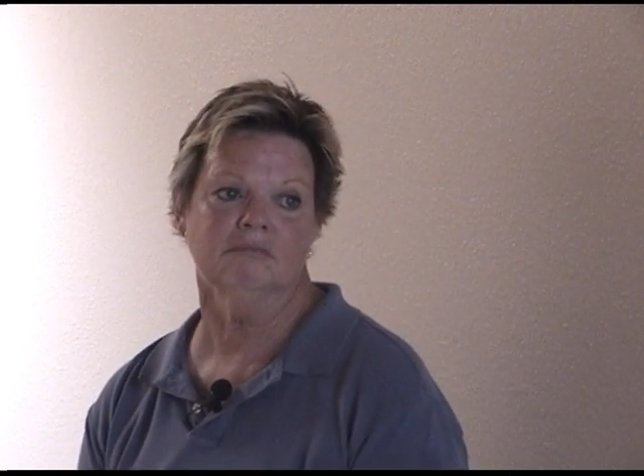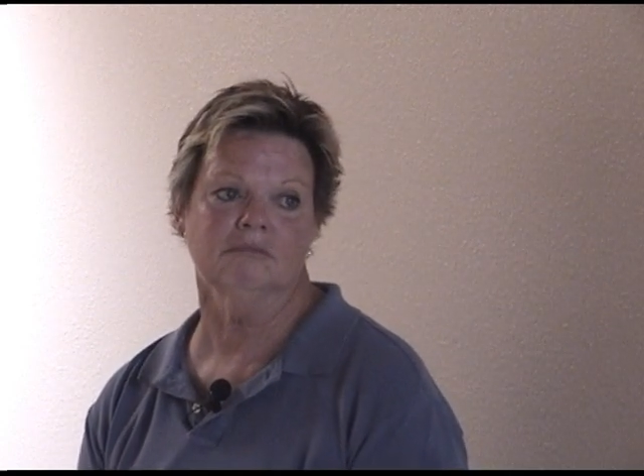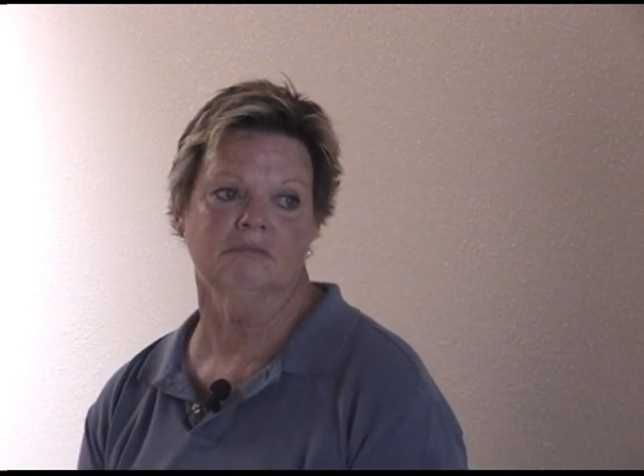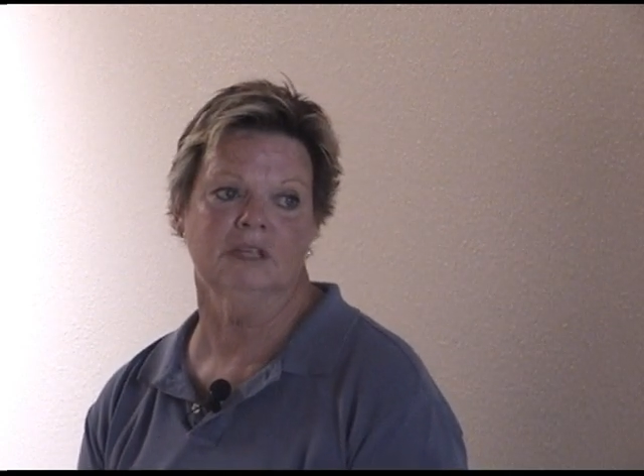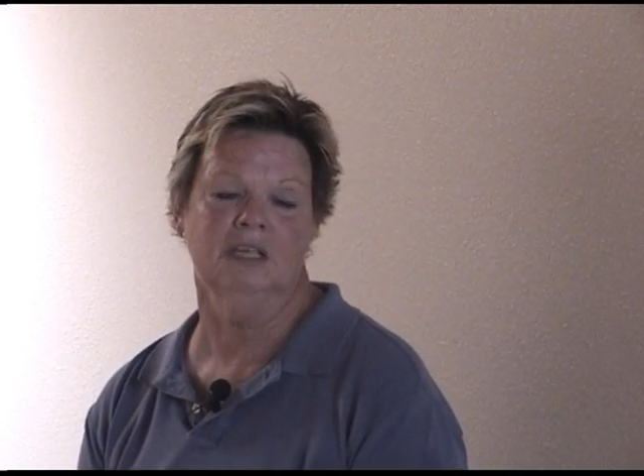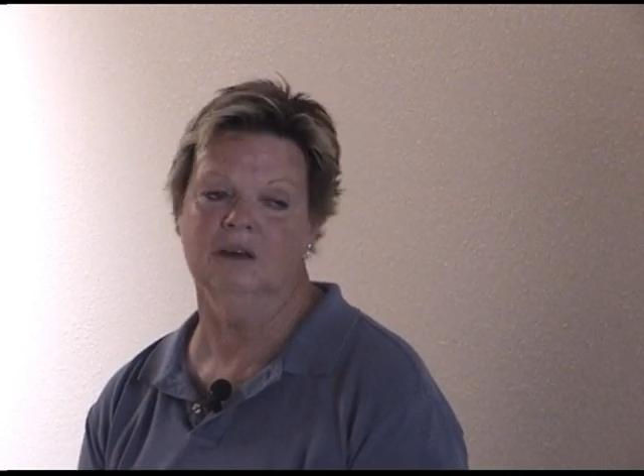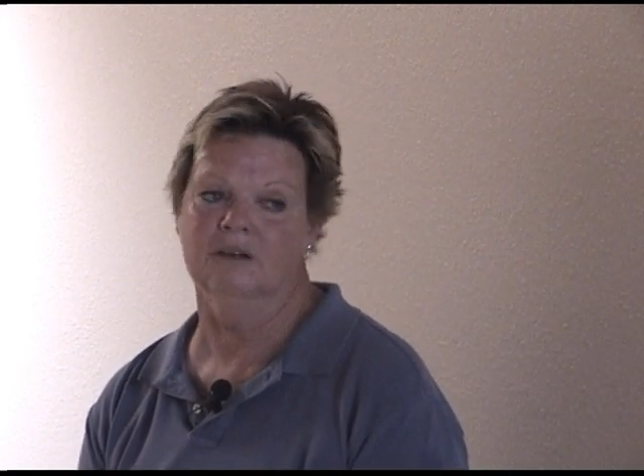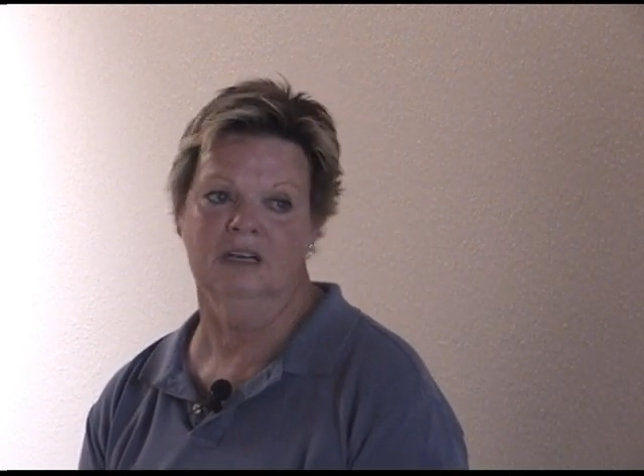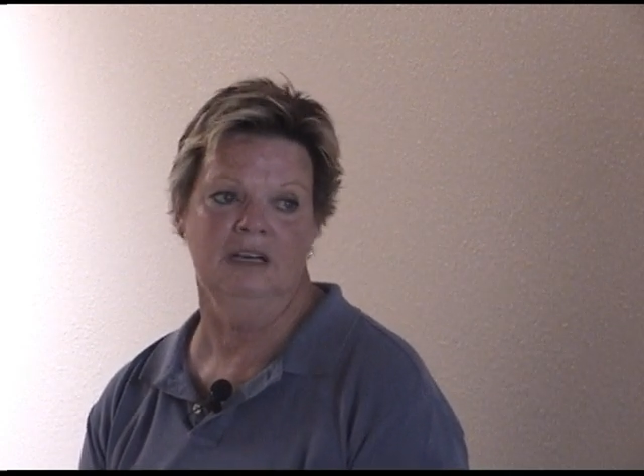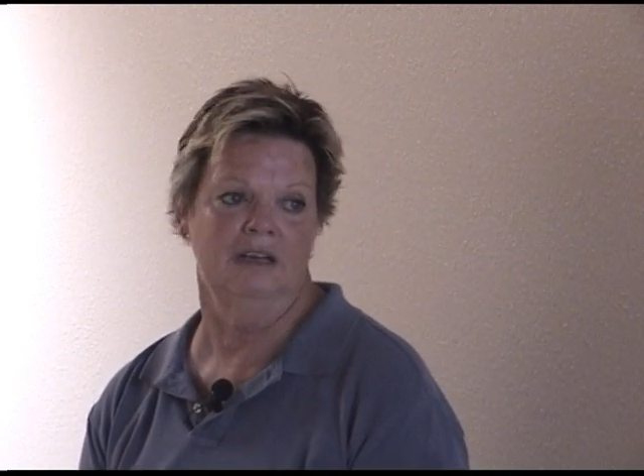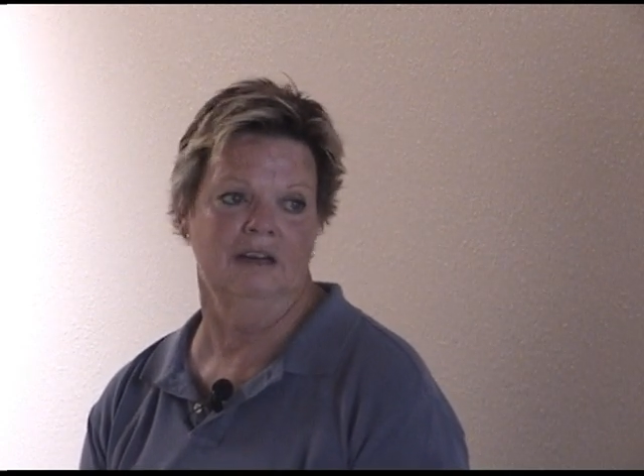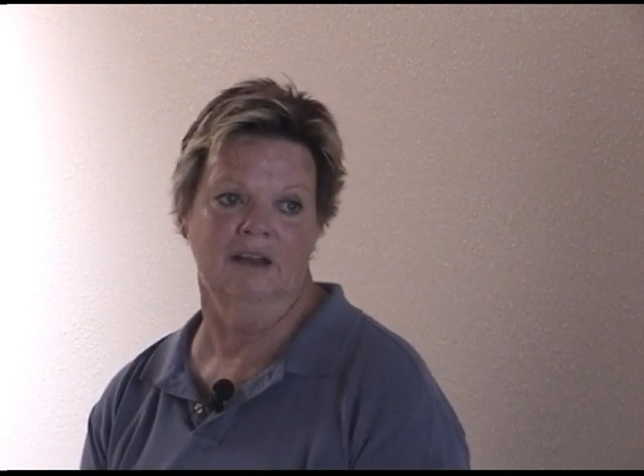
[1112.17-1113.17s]
You don't eat
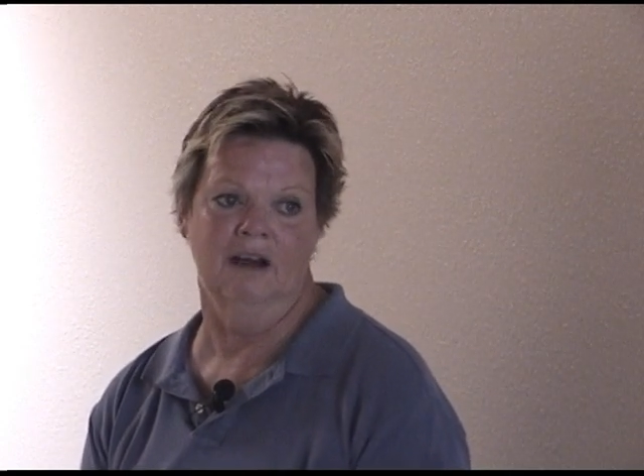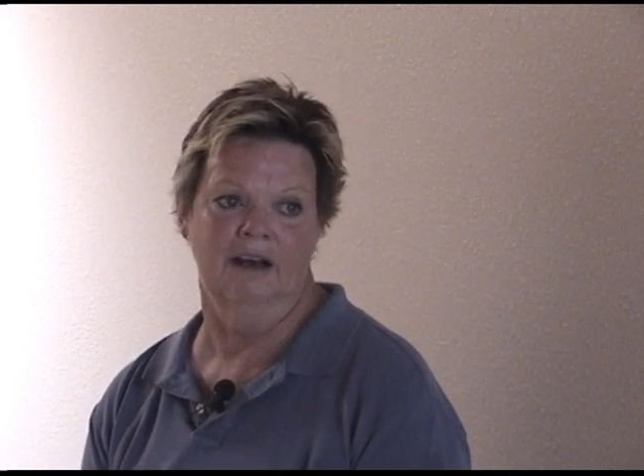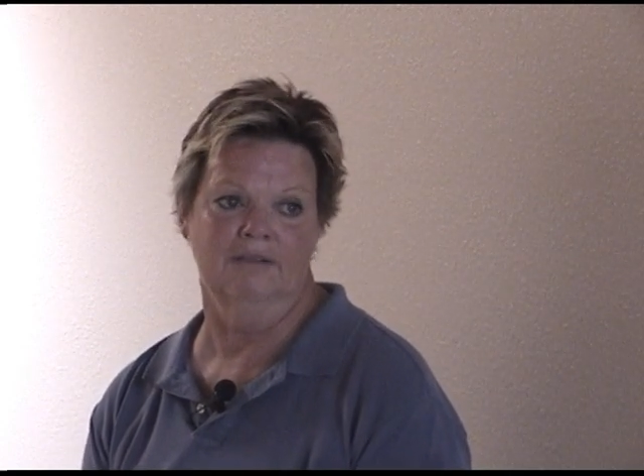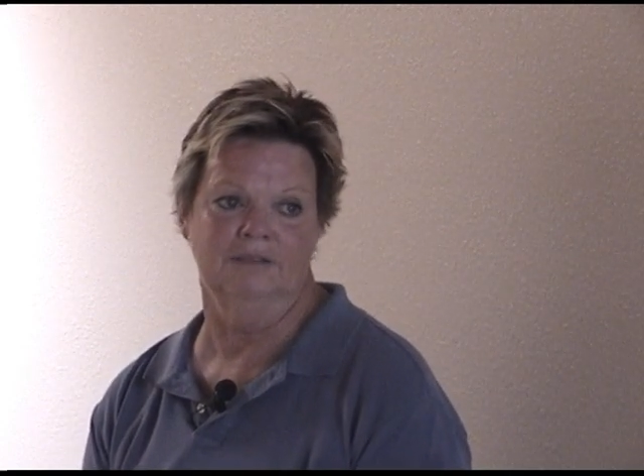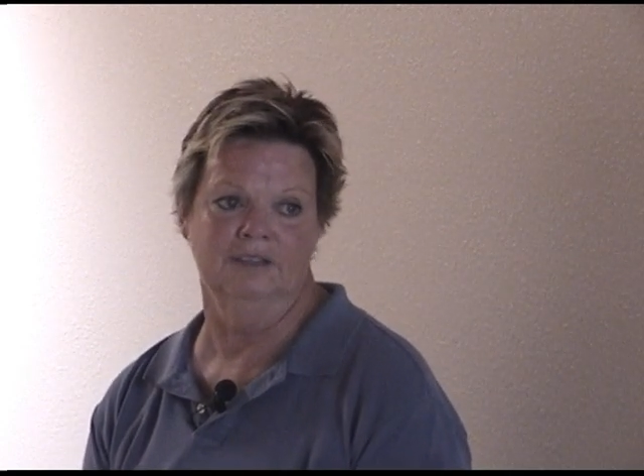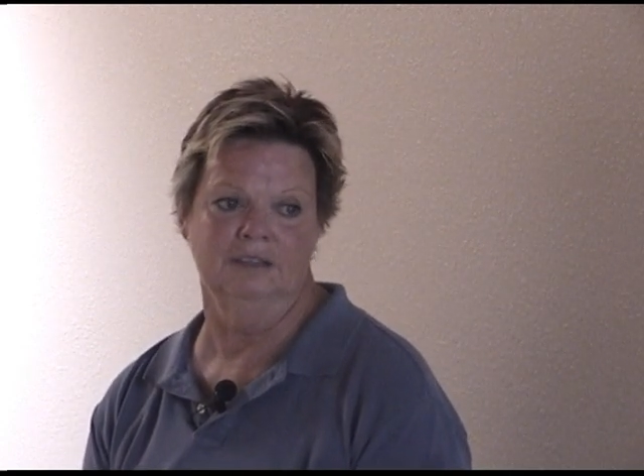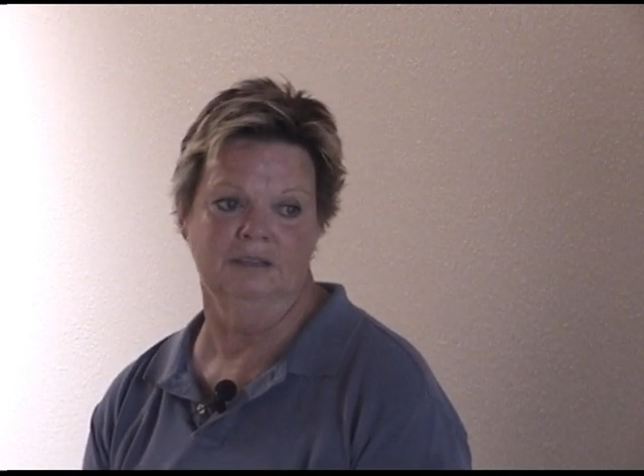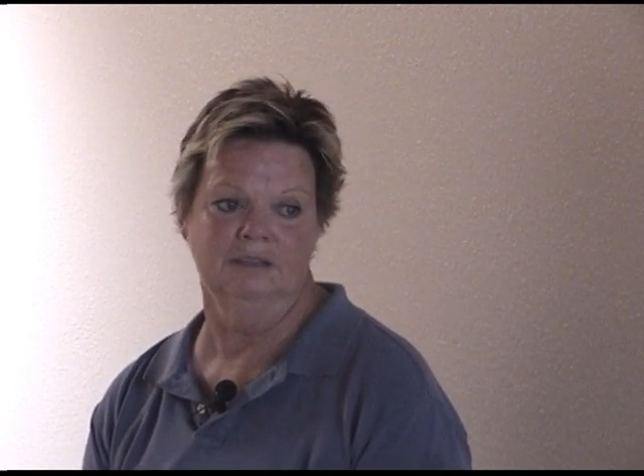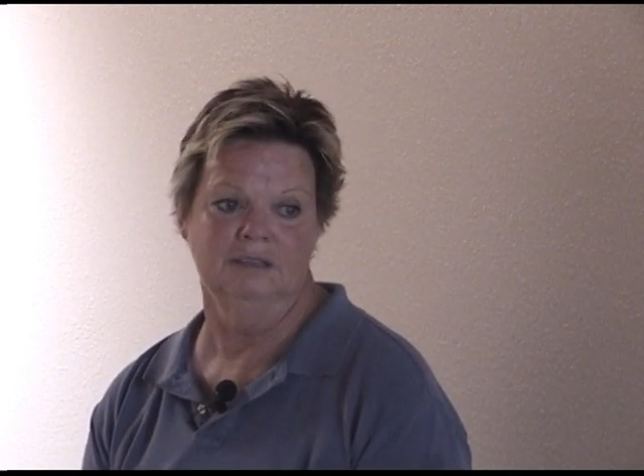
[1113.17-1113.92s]
any hot food.